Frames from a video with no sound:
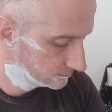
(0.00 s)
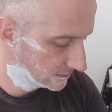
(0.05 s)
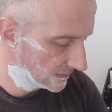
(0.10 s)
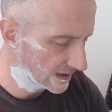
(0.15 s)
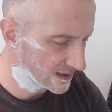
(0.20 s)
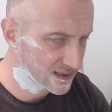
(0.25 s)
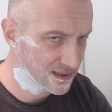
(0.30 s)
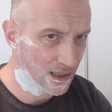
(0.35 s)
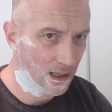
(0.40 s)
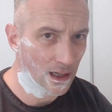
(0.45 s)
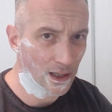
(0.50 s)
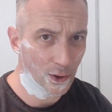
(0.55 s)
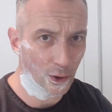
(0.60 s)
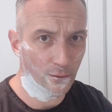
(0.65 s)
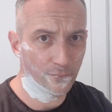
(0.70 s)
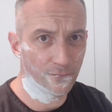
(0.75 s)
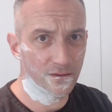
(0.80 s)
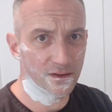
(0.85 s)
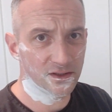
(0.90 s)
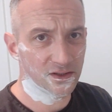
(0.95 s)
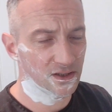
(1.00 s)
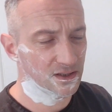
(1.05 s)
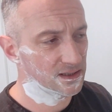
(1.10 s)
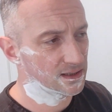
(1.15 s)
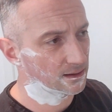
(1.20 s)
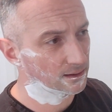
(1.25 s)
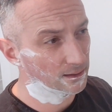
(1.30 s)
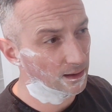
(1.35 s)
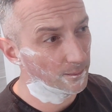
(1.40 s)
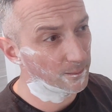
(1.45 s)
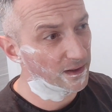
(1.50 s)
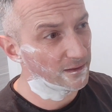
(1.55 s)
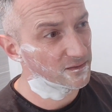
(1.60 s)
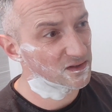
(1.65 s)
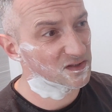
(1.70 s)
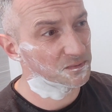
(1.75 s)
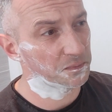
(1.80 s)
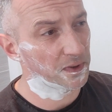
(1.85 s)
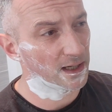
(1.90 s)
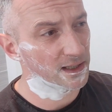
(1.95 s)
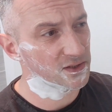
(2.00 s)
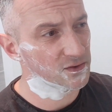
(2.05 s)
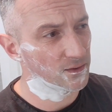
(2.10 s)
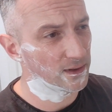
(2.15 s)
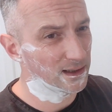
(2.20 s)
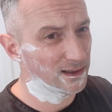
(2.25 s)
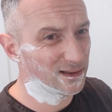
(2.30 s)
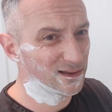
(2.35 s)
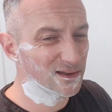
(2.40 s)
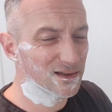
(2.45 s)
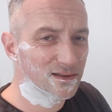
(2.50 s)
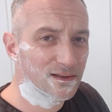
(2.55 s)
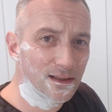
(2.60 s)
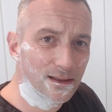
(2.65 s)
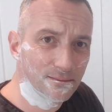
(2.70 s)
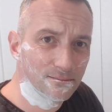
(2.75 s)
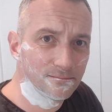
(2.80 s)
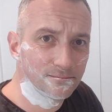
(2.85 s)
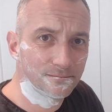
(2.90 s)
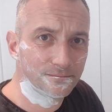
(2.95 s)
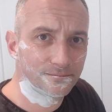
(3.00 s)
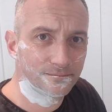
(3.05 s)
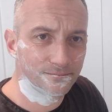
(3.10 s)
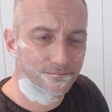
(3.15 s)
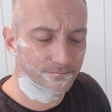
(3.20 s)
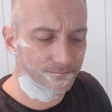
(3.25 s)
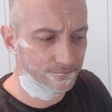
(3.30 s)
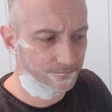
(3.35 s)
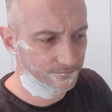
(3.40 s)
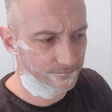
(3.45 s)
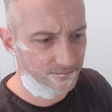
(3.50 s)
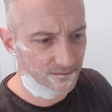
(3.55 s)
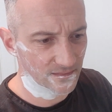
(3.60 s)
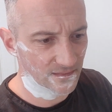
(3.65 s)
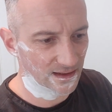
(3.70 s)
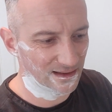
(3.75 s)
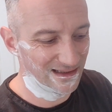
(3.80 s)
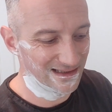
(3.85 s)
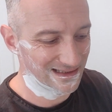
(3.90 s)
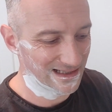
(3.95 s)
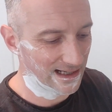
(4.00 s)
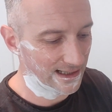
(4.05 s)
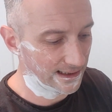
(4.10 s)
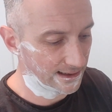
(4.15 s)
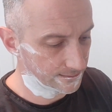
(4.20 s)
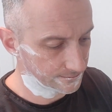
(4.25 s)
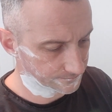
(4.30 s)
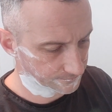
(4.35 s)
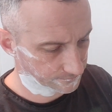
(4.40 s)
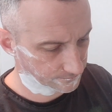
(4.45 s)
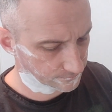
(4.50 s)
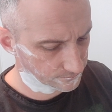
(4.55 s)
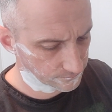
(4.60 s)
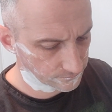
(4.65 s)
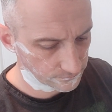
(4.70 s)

It started off as just a bit of spluttering. You just think, is that it?